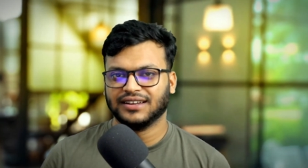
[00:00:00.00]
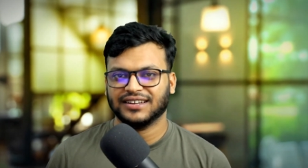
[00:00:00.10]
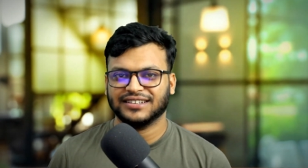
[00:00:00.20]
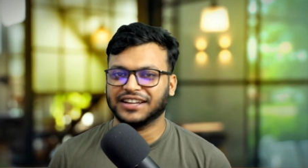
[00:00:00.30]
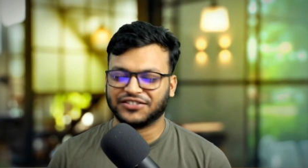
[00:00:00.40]

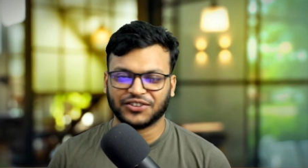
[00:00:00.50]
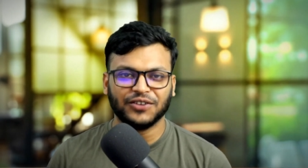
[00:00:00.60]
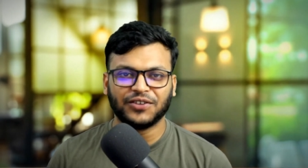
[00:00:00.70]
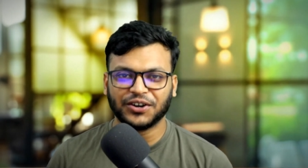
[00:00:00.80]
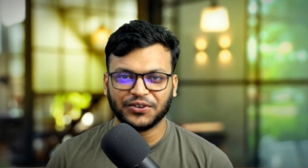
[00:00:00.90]
that's all
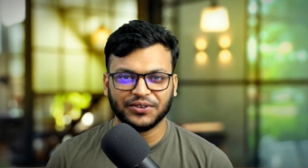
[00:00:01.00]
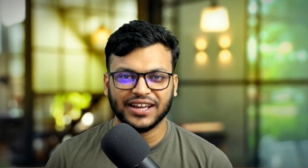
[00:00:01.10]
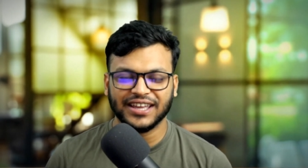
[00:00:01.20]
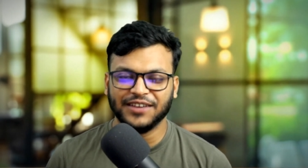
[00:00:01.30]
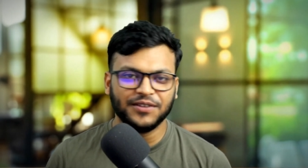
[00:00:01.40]
for today
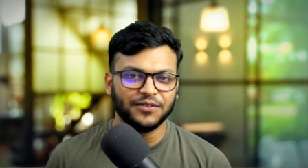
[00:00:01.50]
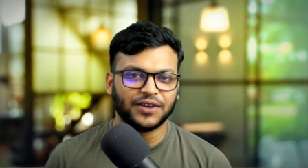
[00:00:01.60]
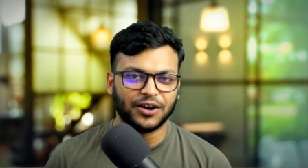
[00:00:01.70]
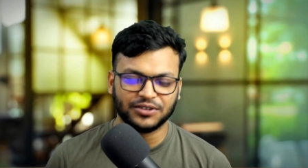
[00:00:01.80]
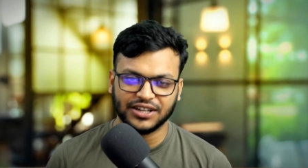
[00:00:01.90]
if you
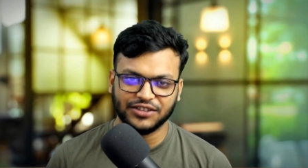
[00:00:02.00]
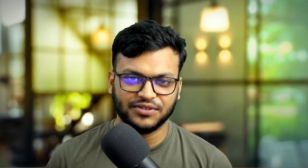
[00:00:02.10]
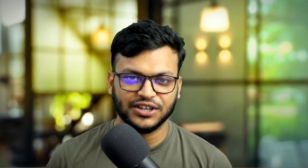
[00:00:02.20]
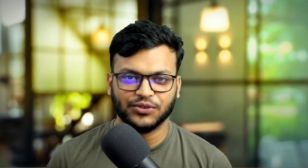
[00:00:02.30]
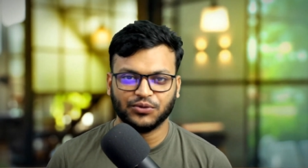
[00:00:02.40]
found this
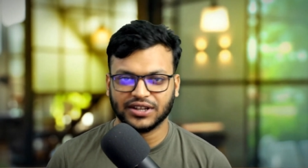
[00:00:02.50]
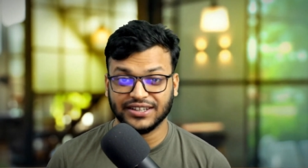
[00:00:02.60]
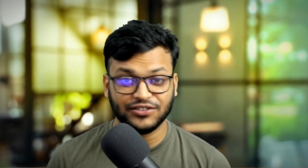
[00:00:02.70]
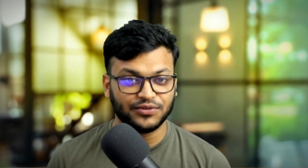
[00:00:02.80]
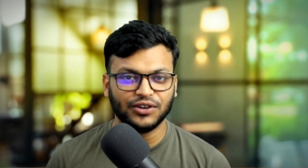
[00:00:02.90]
video was
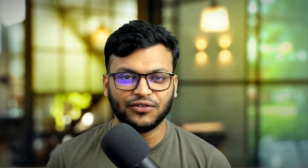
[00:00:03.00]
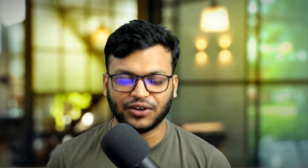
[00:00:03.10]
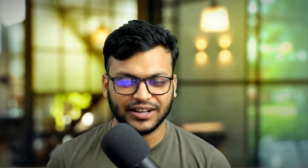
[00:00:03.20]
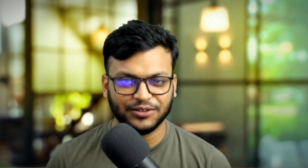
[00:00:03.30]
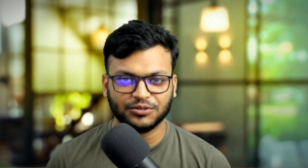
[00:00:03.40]
useful
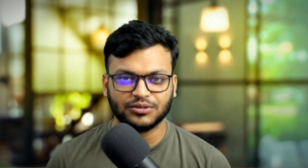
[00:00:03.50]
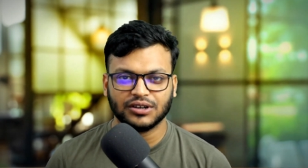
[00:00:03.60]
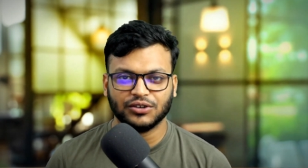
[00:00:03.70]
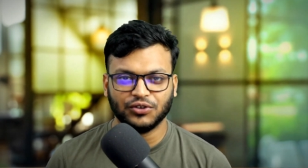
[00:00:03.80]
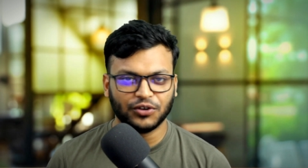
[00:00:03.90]
for you
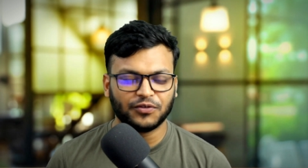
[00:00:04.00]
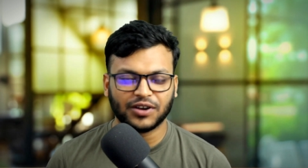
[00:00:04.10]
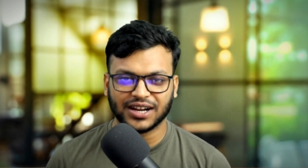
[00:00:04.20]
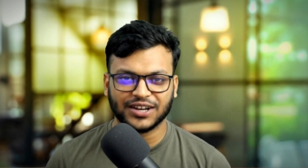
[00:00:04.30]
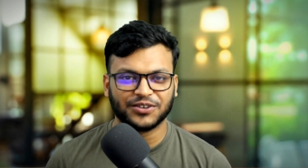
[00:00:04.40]
don't
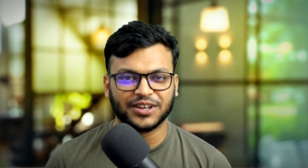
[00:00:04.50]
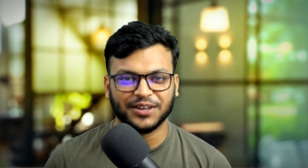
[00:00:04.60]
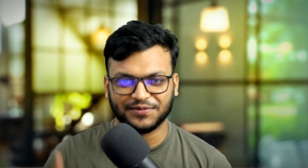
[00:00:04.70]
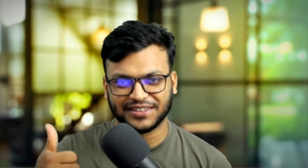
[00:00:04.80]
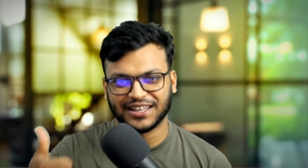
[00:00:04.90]
forget to
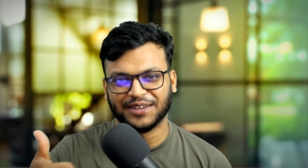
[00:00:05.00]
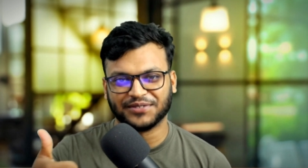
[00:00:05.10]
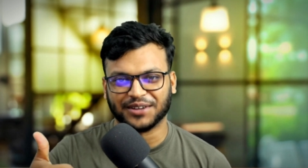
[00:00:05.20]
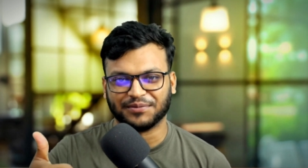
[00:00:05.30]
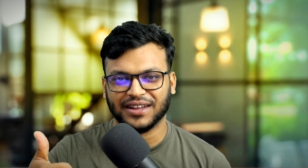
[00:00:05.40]
give thumbs
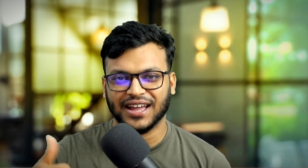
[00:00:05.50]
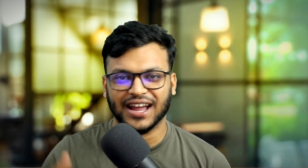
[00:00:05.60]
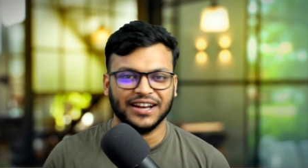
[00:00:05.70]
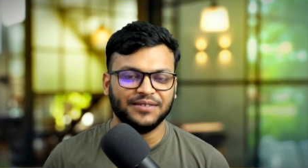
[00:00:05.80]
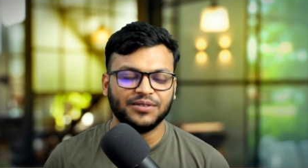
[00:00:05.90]
up
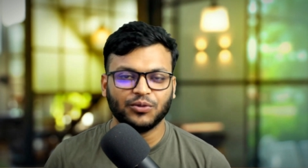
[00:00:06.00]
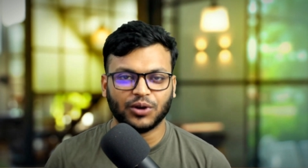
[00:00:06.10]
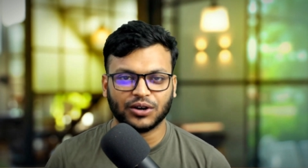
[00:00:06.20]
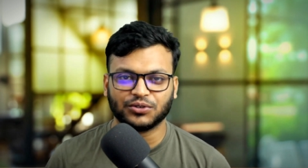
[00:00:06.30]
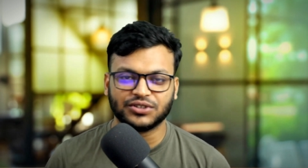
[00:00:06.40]
and if you
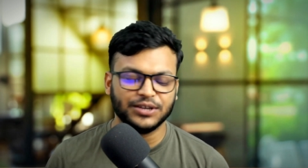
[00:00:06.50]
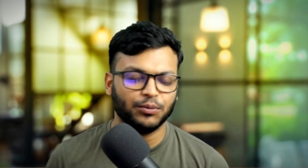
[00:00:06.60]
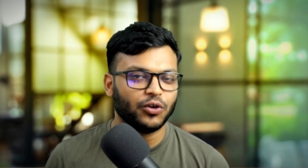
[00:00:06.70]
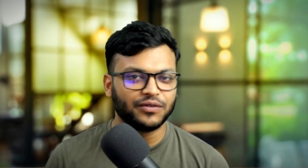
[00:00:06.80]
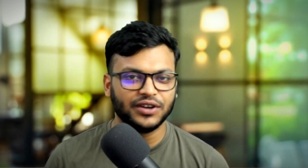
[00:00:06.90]
want to see
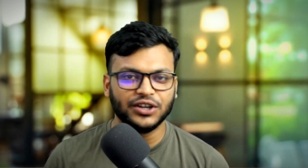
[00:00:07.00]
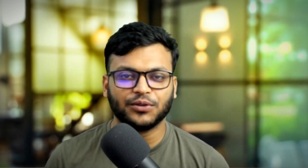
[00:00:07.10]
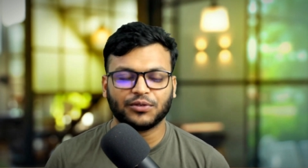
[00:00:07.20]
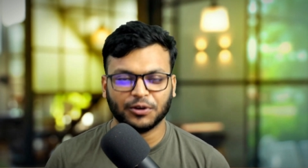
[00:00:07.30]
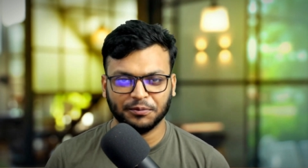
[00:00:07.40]
more video
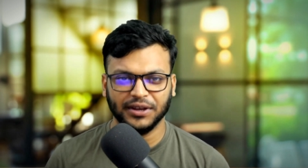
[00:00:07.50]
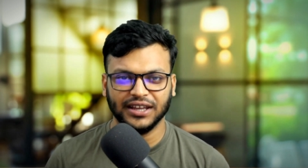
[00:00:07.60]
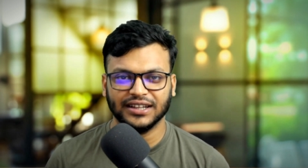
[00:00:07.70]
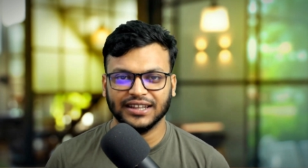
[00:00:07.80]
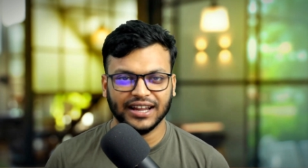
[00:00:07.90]
from me
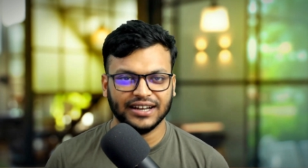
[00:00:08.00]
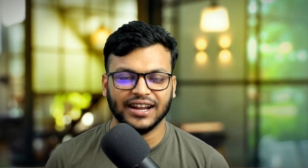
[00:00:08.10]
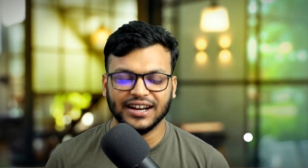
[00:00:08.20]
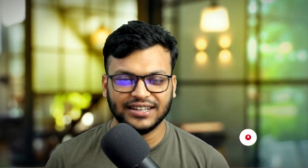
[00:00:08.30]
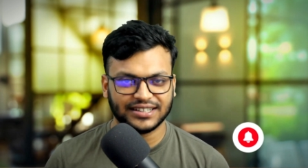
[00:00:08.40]
then
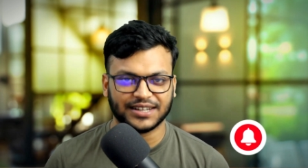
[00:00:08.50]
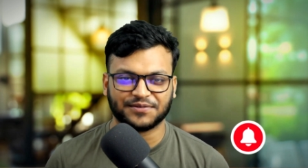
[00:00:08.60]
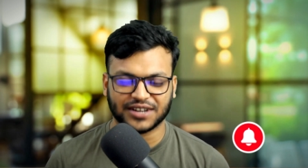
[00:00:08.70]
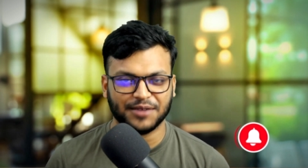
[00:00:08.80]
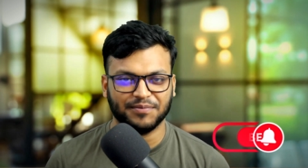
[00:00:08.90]
hit the
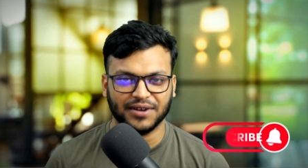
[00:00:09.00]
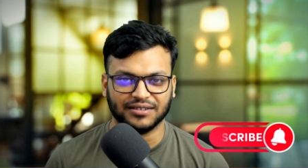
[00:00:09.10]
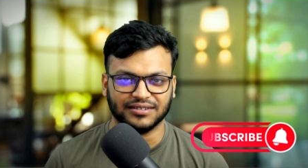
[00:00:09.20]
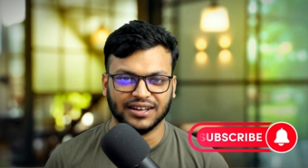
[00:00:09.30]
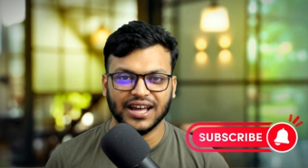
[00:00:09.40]
subscribe
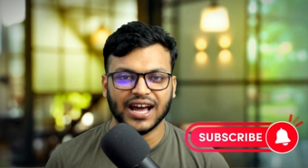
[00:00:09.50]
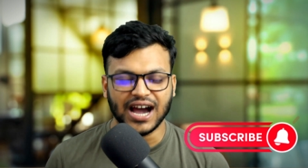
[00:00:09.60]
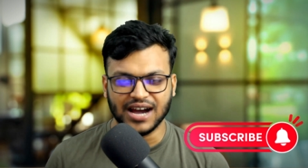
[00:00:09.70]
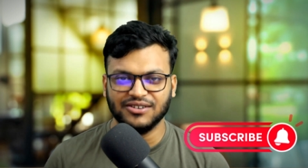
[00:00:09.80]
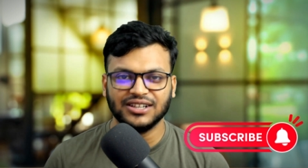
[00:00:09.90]
button
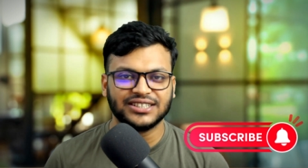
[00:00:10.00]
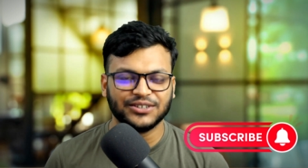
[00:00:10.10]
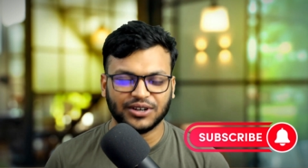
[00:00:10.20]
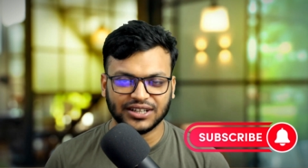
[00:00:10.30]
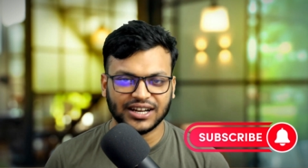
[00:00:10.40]
i will see
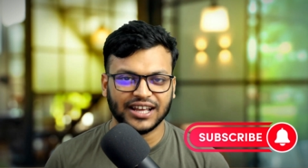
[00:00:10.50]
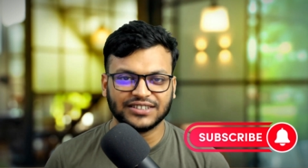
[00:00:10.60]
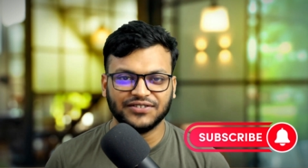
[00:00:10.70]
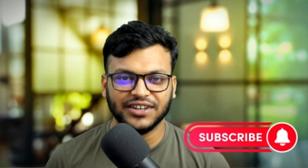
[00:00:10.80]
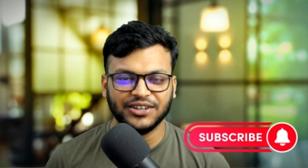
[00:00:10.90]
you on the
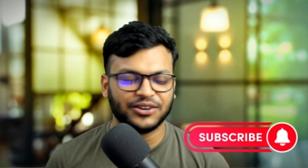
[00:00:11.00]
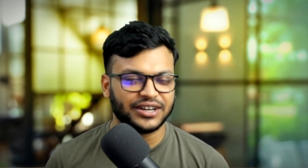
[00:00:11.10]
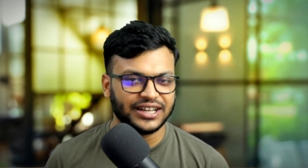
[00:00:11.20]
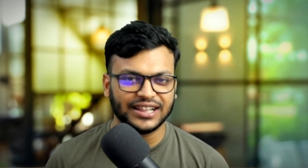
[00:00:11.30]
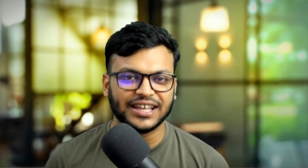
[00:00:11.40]
next video
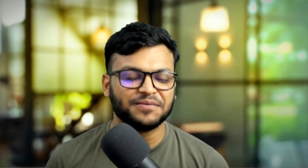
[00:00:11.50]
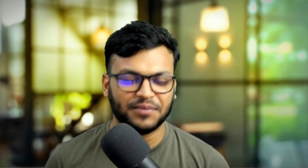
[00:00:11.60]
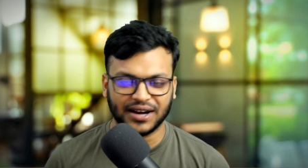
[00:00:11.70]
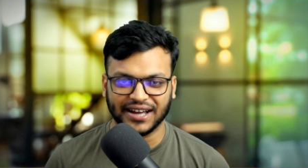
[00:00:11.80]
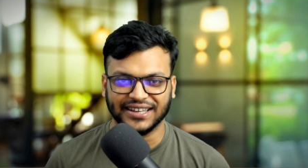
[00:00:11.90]
till then
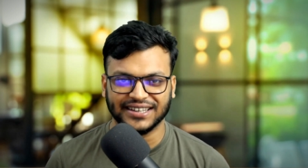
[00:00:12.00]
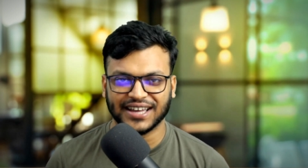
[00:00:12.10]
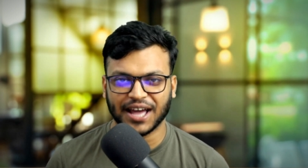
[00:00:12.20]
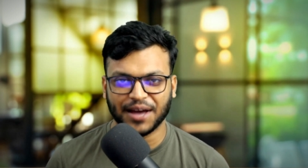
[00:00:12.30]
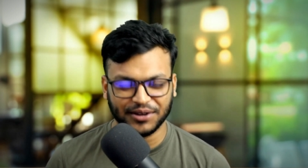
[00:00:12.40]
bye
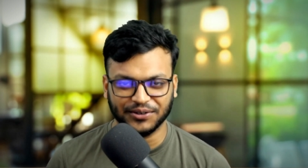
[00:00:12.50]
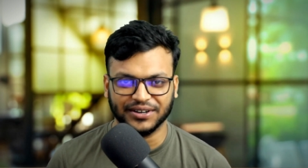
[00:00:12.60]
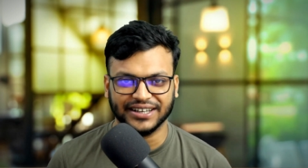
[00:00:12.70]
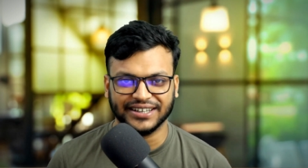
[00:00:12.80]
have a good day